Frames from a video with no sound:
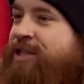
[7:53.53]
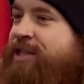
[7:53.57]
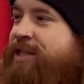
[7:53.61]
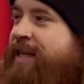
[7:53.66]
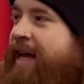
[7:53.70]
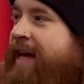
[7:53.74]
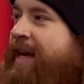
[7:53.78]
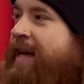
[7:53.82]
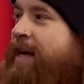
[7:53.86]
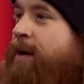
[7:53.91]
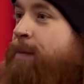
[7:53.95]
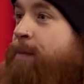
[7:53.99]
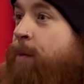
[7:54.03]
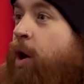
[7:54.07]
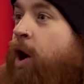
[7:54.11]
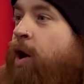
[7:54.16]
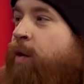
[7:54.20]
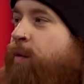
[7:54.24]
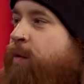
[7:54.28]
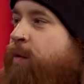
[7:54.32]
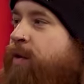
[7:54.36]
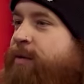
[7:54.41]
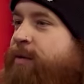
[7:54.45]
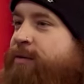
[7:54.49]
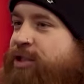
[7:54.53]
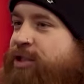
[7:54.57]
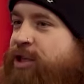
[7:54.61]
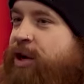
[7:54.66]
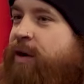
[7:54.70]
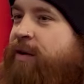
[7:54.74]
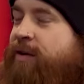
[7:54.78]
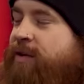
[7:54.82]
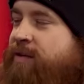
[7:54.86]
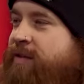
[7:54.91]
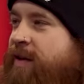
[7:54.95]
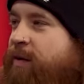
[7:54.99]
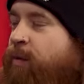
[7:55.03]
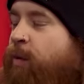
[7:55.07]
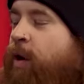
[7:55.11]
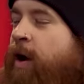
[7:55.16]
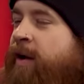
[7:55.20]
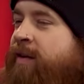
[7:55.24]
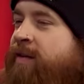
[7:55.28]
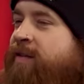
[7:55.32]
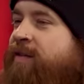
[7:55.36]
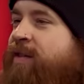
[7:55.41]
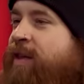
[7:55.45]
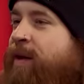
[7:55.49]
stand in a barn where there were shows and
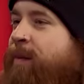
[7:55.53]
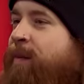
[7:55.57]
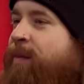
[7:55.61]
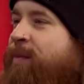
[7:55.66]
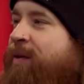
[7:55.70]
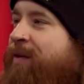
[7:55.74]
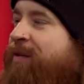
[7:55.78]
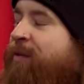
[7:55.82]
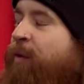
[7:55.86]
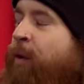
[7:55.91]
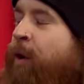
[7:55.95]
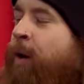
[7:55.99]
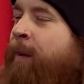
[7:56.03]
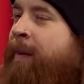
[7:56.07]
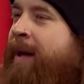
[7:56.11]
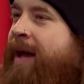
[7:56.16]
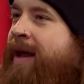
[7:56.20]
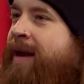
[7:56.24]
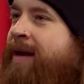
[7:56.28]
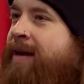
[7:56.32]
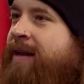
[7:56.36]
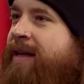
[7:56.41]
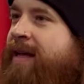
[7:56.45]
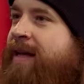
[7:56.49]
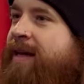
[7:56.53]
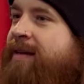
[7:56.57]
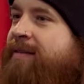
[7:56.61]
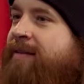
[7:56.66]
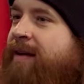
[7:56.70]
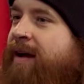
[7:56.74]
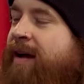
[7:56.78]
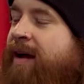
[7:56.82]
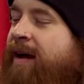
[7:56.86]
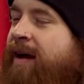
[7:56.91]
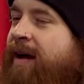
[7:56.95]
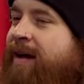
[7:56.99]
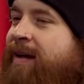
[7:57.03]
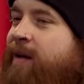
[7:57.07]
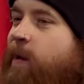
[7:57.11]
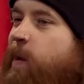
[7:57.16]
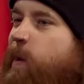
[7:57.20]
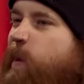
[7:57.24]
watch them perform, and he's a